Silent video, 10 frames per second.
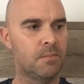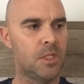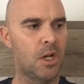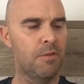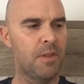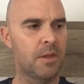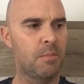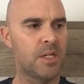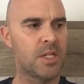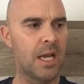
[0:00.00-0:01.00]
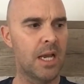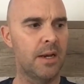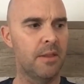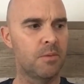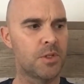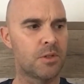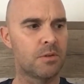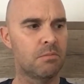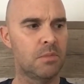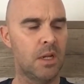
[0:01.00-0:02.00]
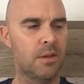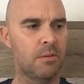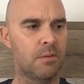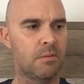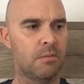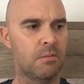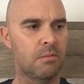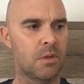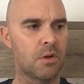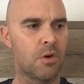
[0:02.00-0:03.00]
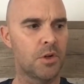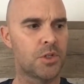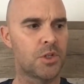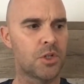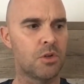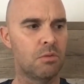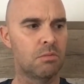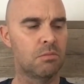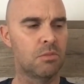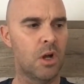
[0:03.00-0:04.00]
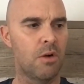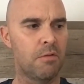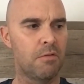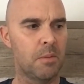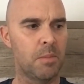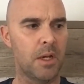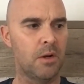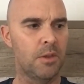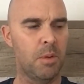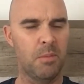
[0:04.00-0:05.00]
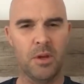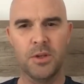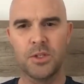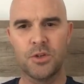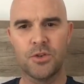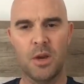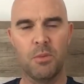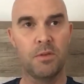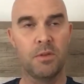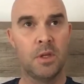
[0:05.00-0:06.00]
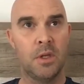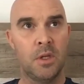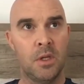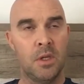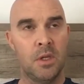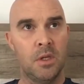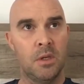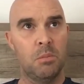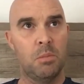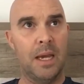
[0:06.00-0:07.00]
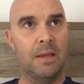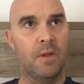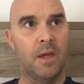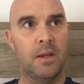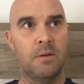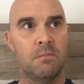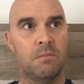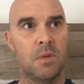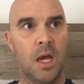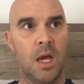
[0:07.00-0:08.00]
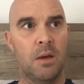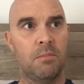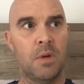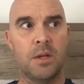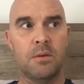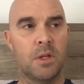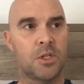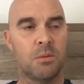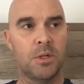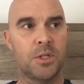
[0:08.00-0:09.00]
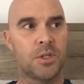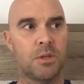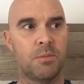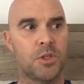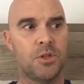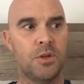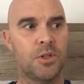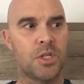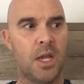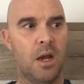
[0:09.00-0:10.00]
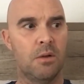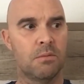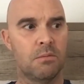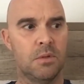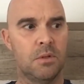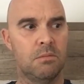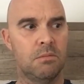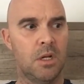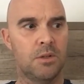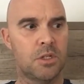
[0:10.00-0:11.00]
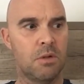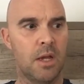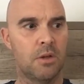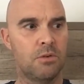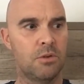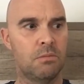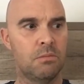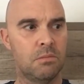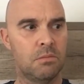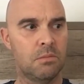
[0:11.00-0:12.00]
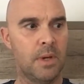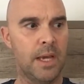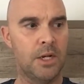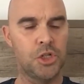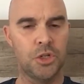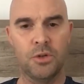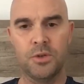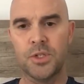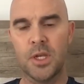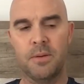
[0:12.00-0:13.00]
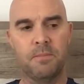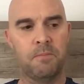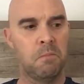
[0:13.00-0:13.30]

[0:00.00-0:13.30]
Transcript: I think the mentality that was, across the school, when I reflect back, a lot of the people I used to train with back then, and similar to some of the students now, still had good attitudes and